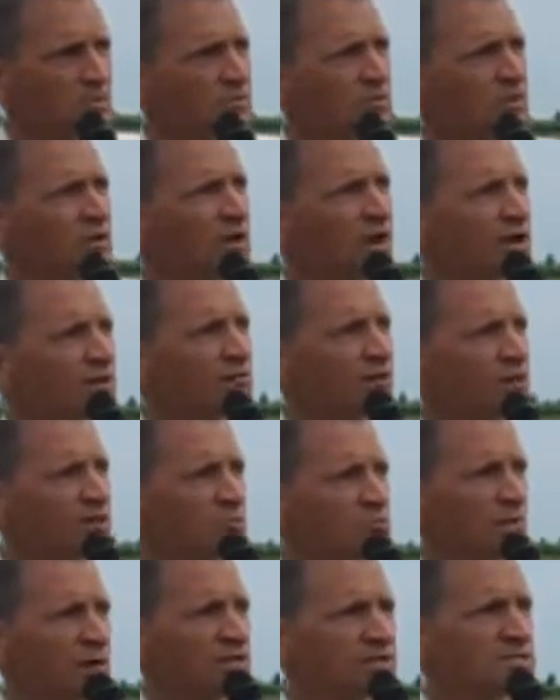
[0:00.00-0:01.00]
We
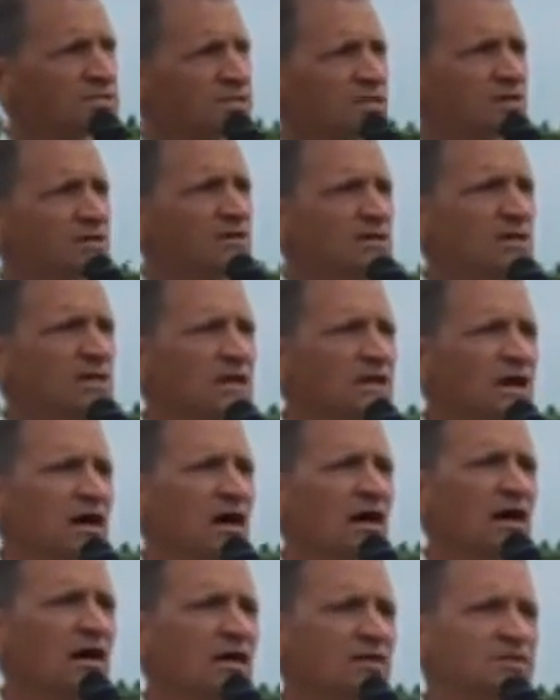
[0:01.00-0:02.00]
inoculated once here.
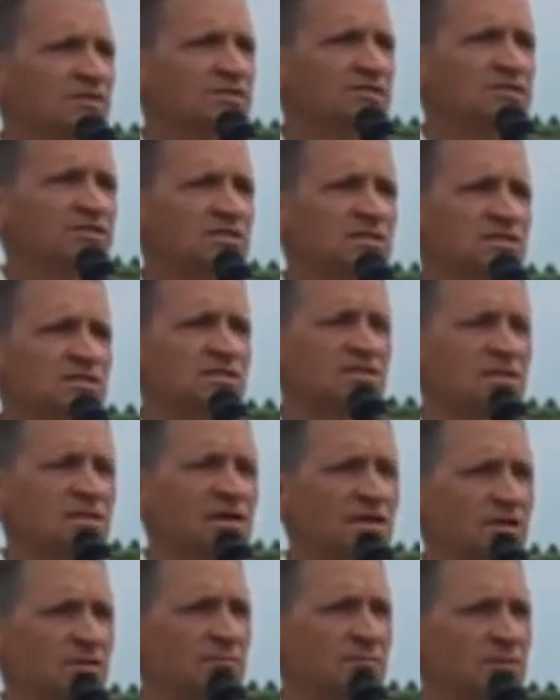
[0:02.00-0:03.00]
Just
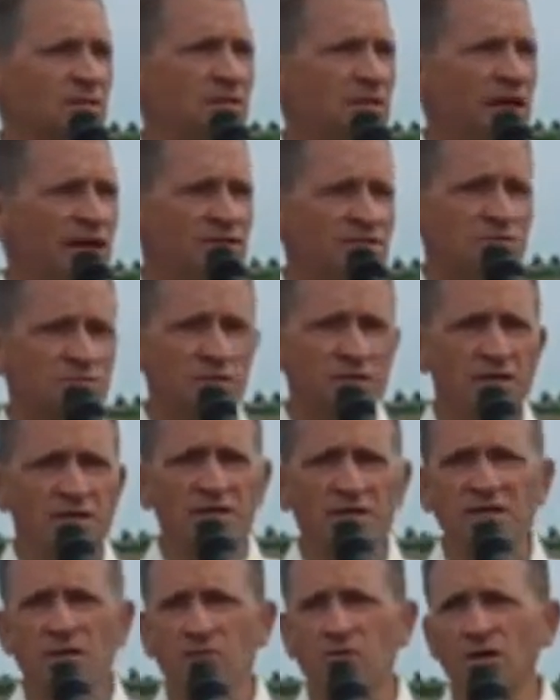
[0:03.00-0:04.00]
last
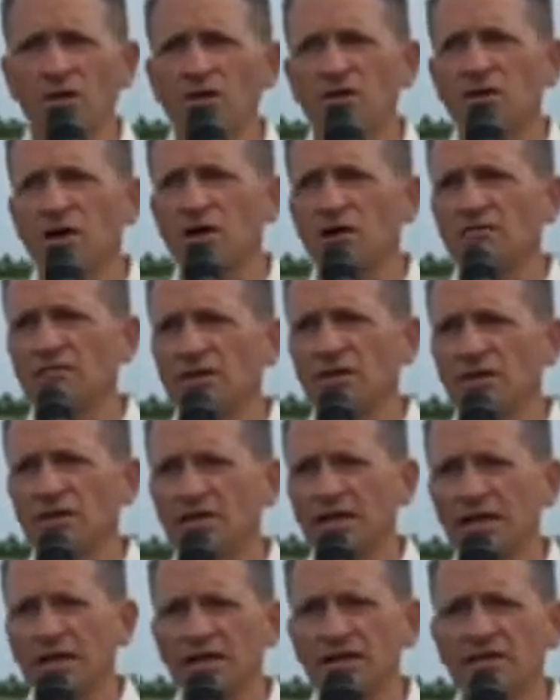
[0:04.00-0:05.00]
week, and we're going to inoculate
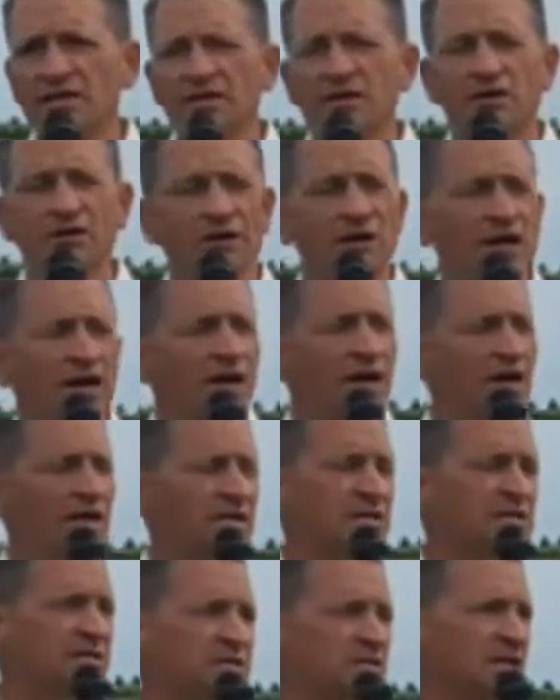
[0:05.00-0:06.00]
again here,
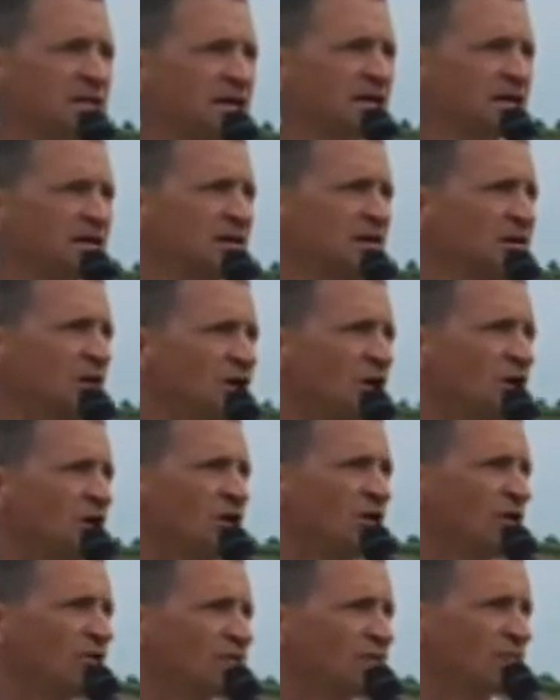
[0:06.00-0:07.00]
and
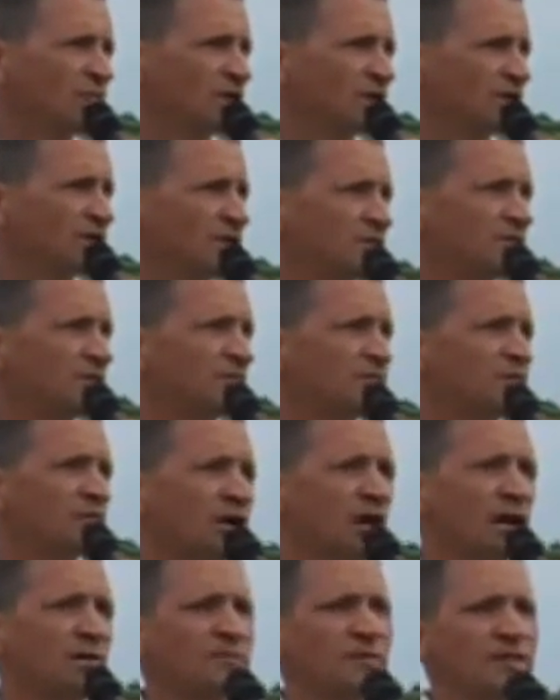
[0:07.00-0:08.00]
hopefully with a
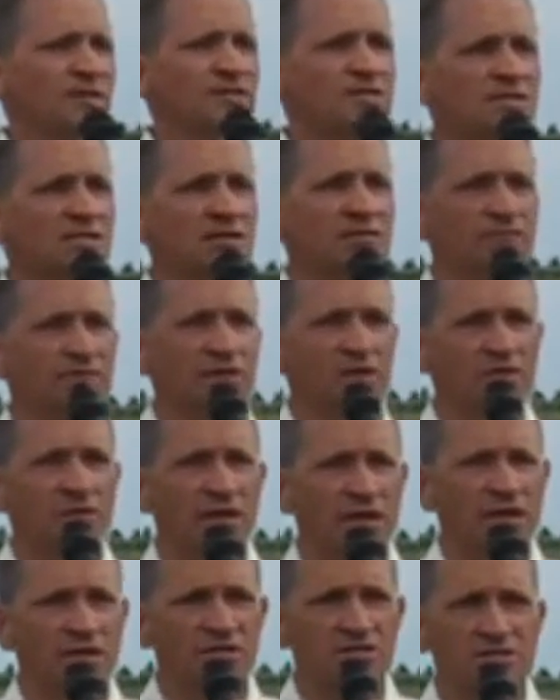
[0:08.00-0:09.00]
combination of the
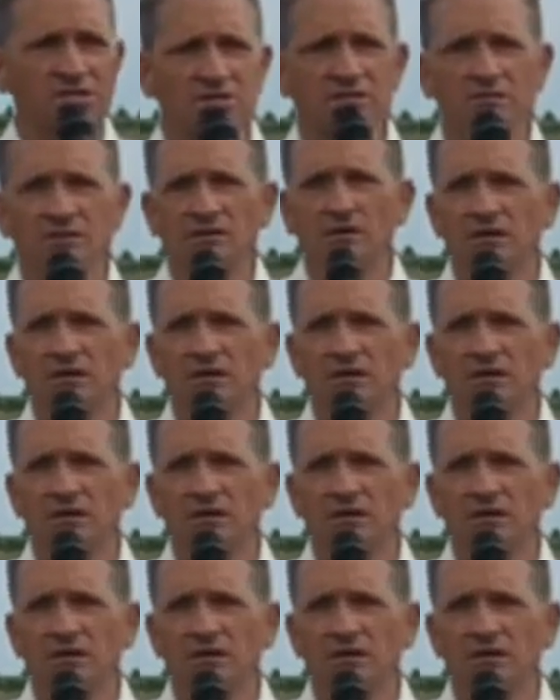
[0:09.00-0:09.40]
irrigation,